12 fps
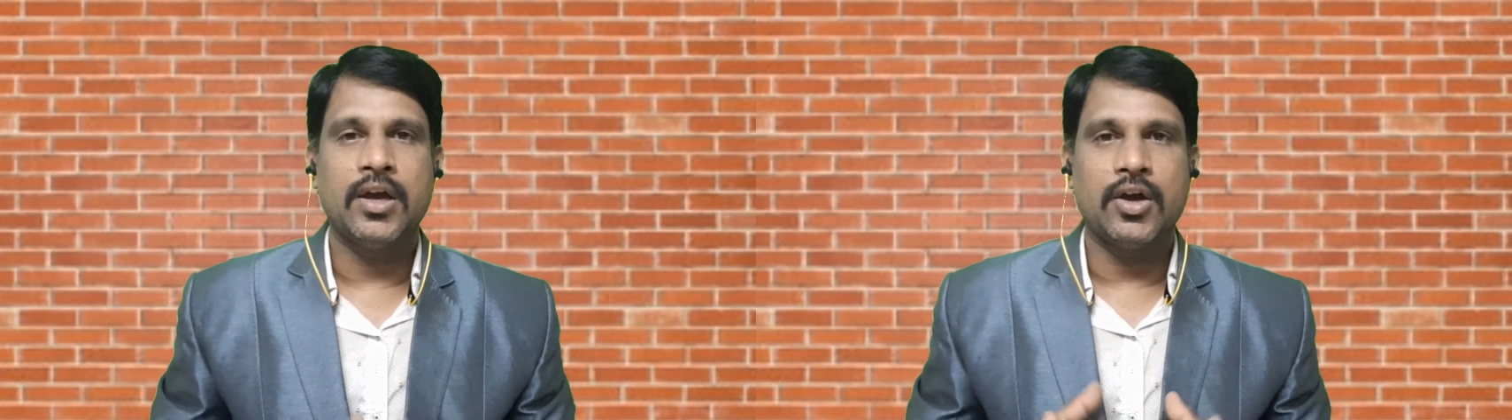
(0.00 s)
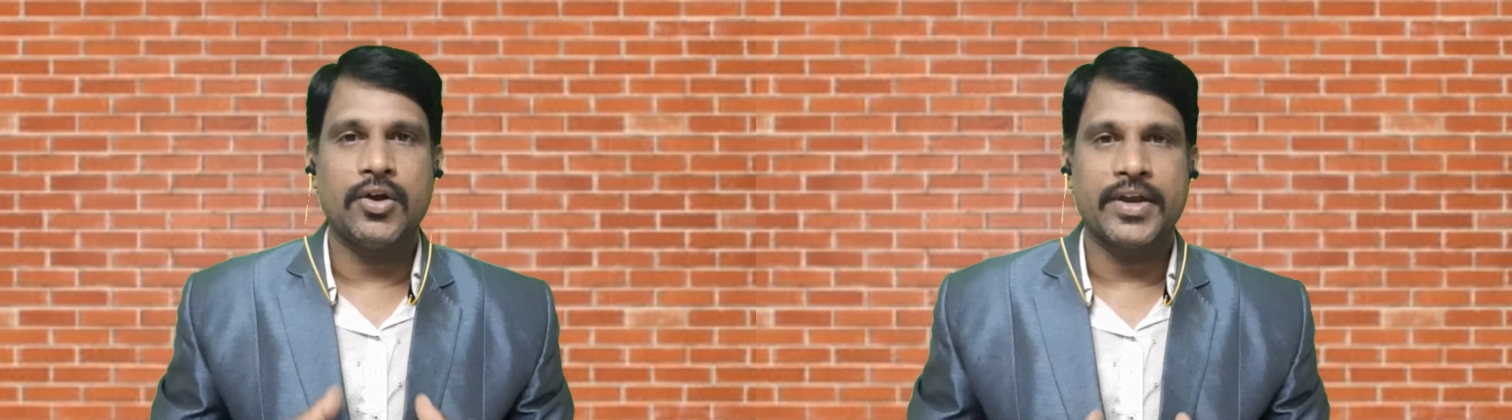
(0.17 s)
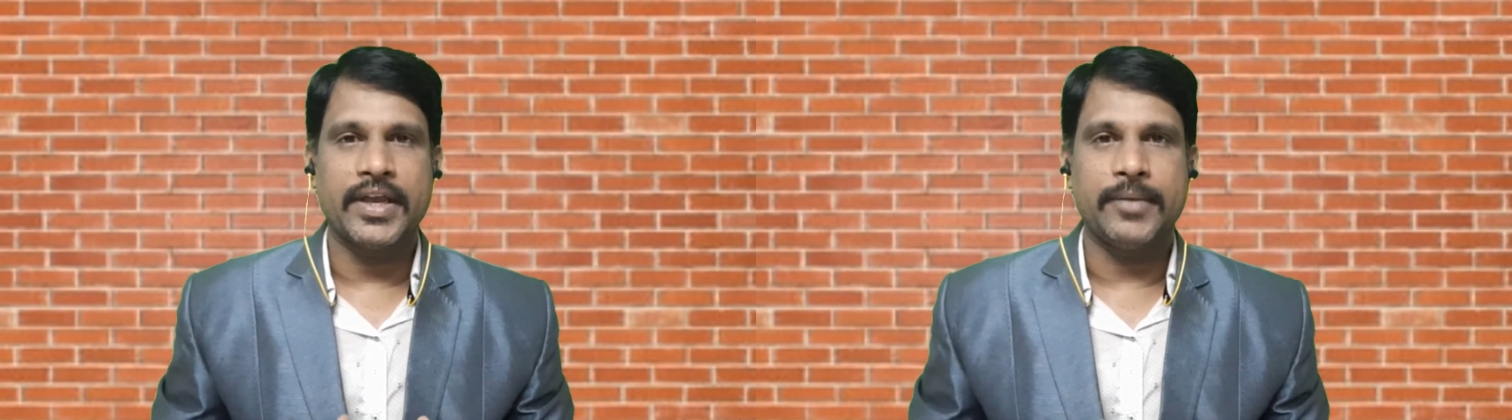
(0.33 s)

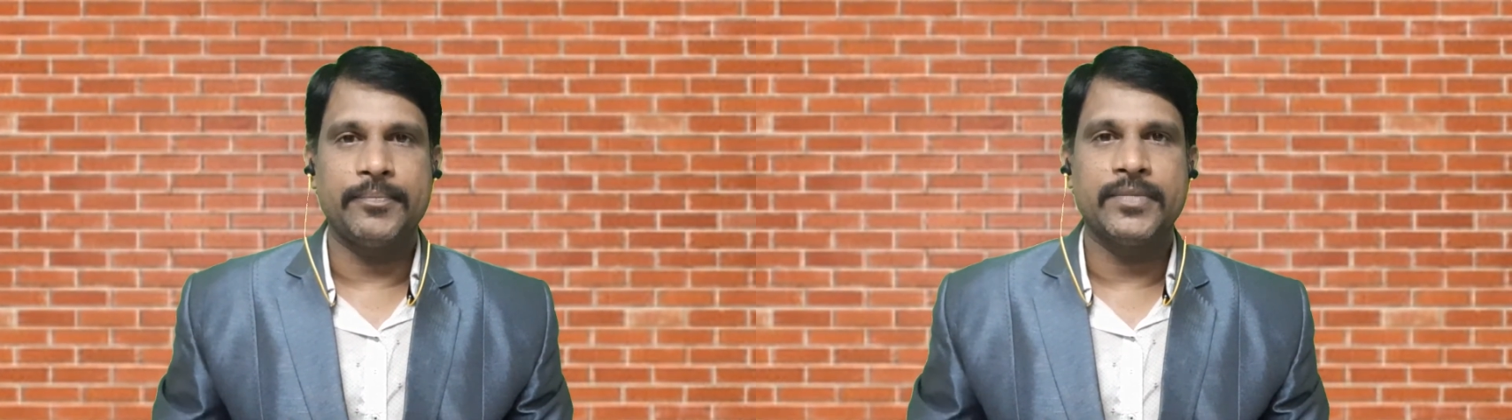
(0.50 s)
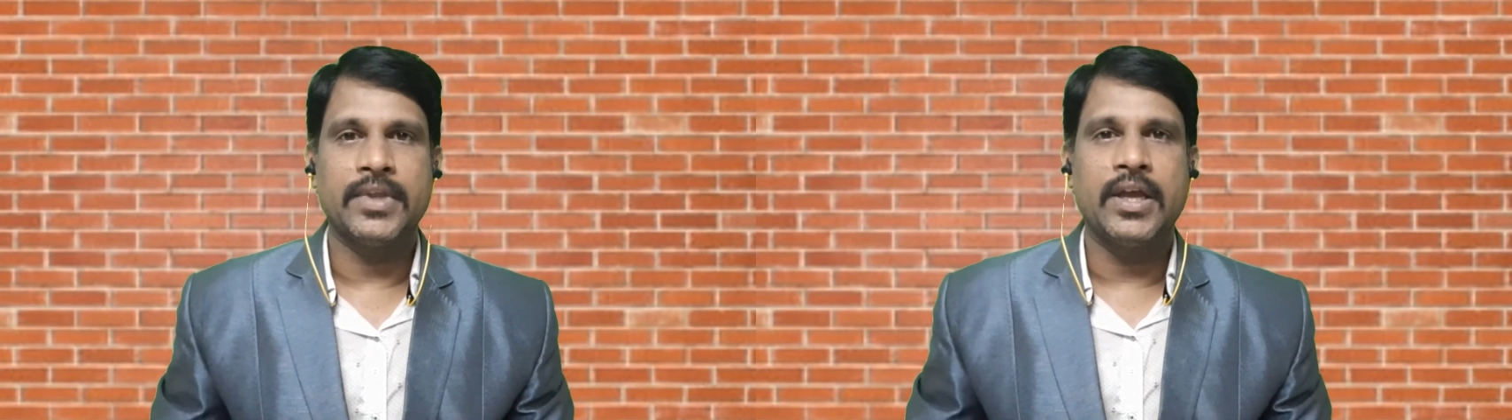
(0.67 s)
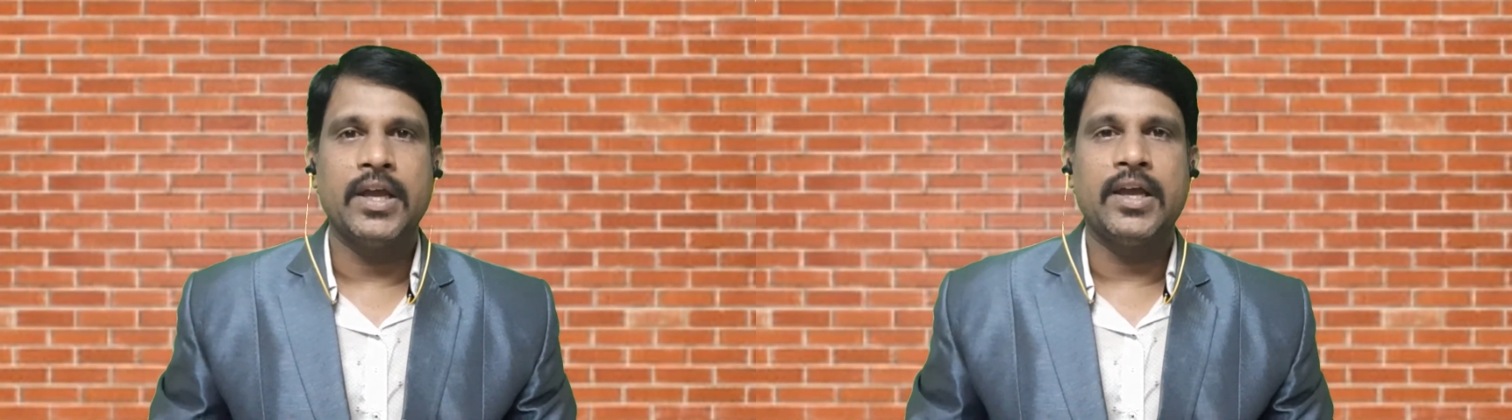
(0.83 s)
Okay,
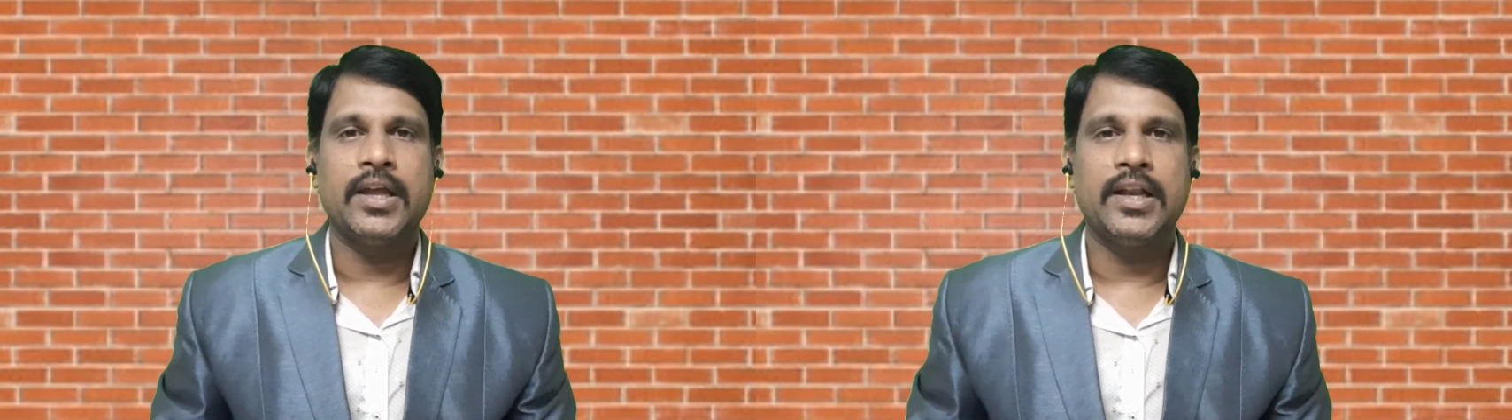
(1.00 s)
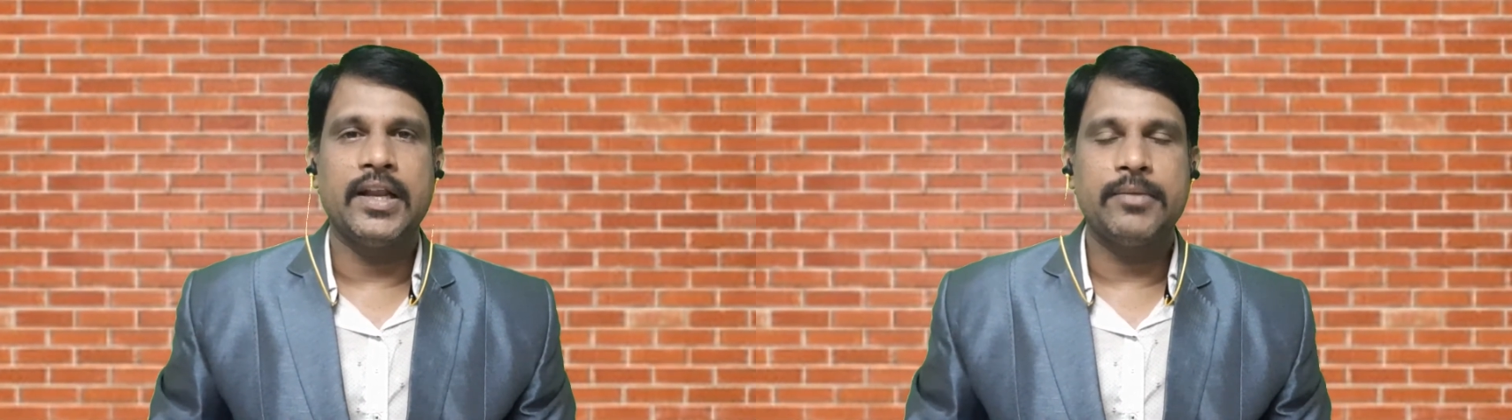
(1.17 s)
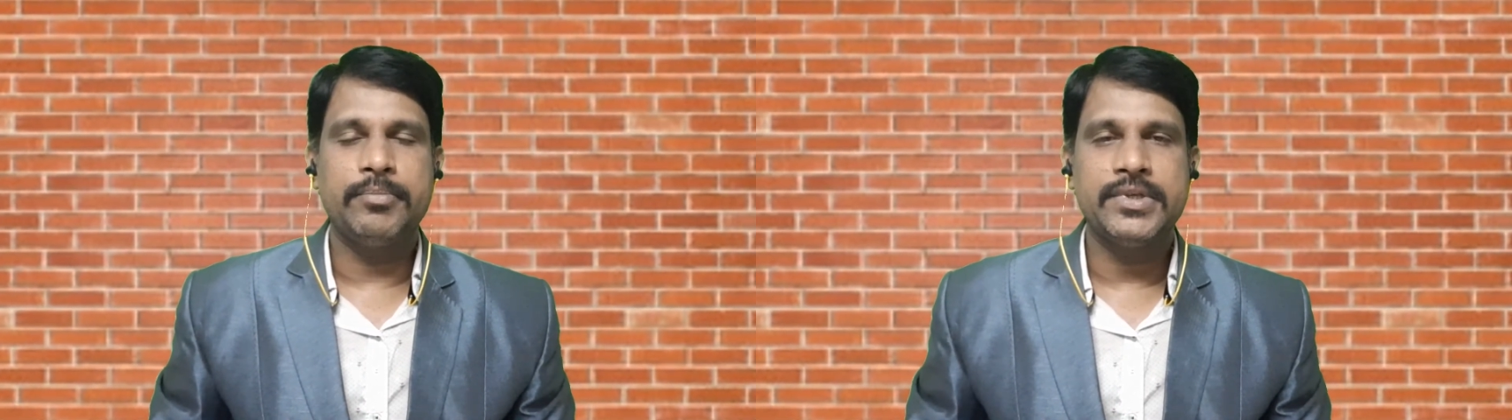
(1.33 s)

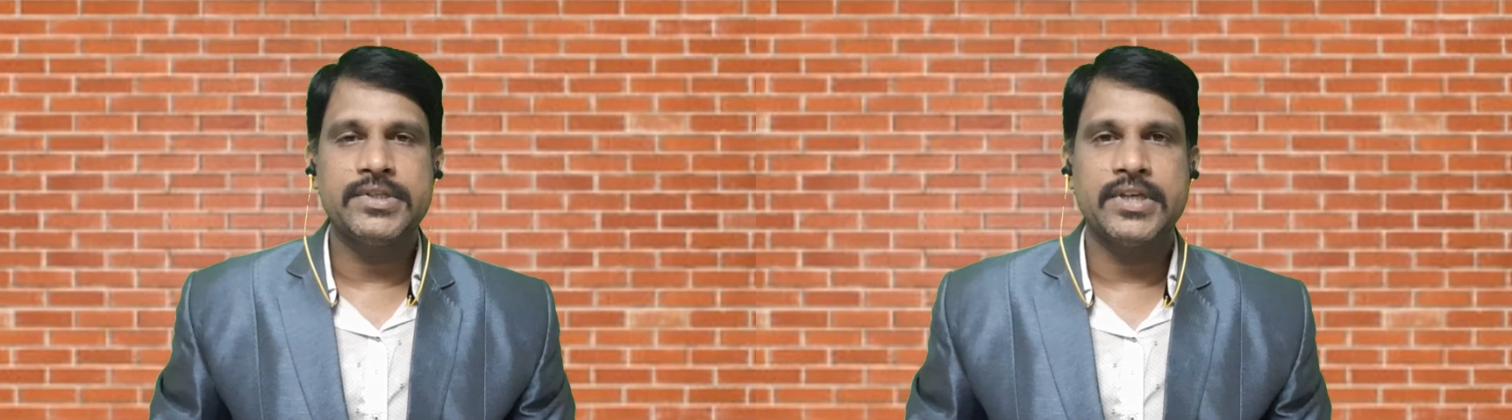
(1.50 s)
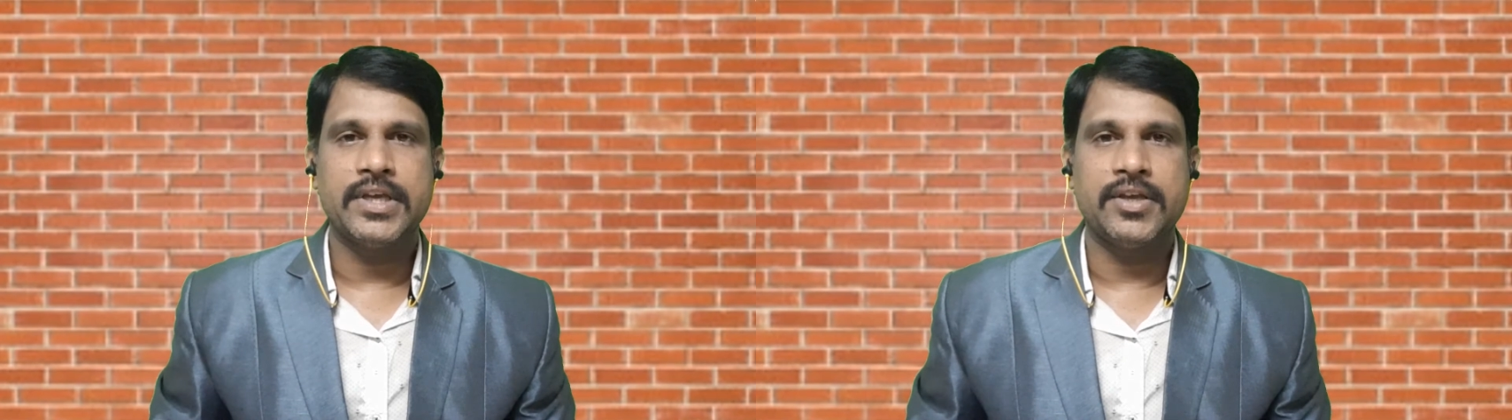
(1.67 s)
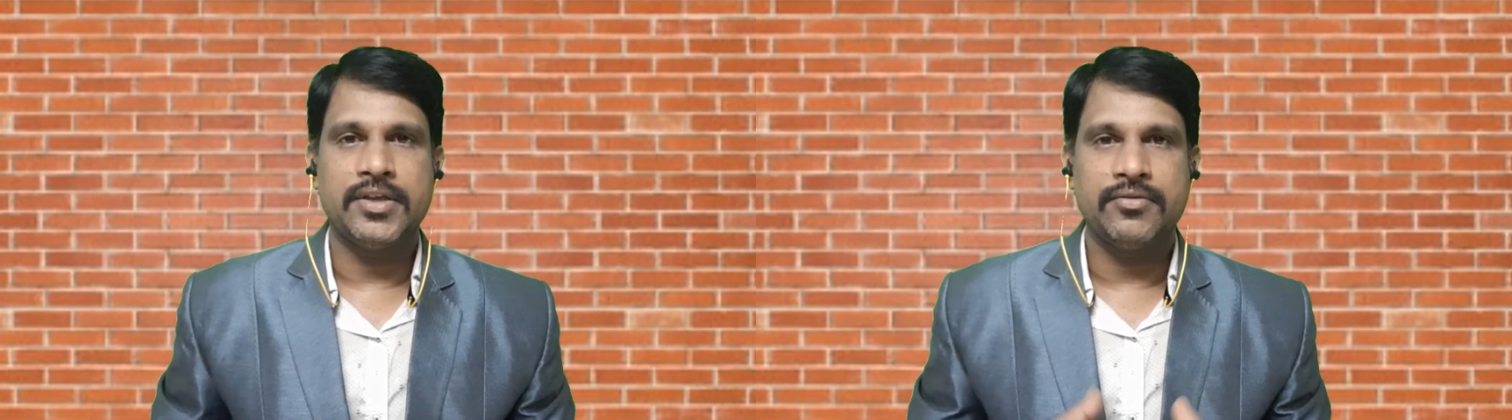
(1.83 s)
let me
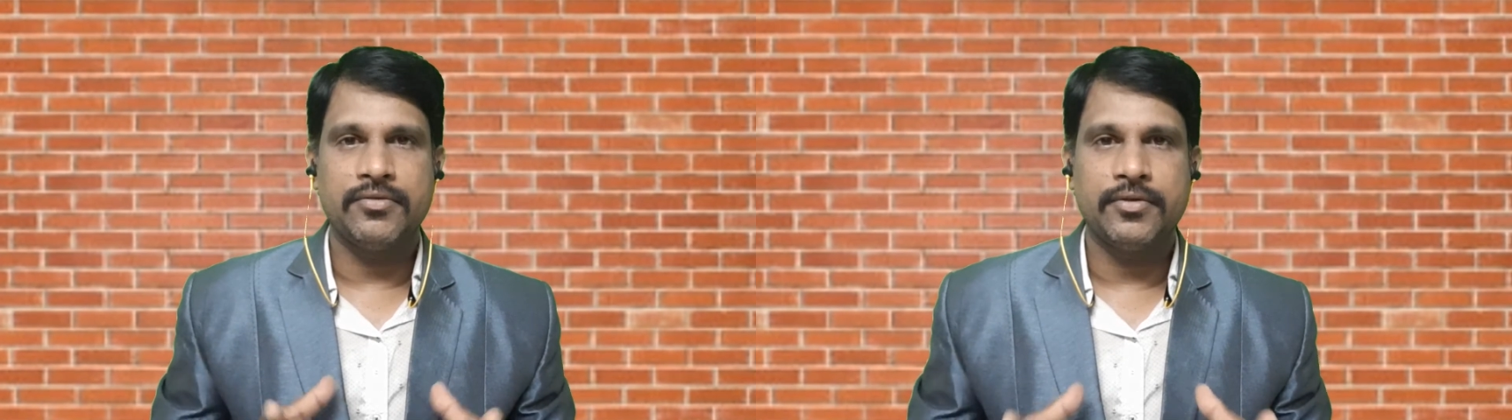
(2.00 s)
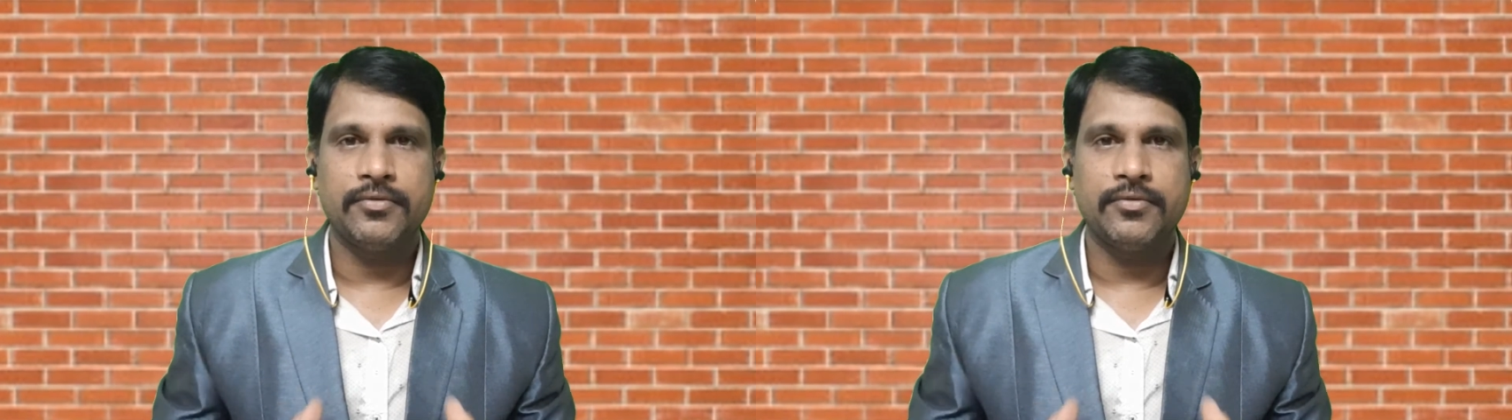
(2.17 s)
say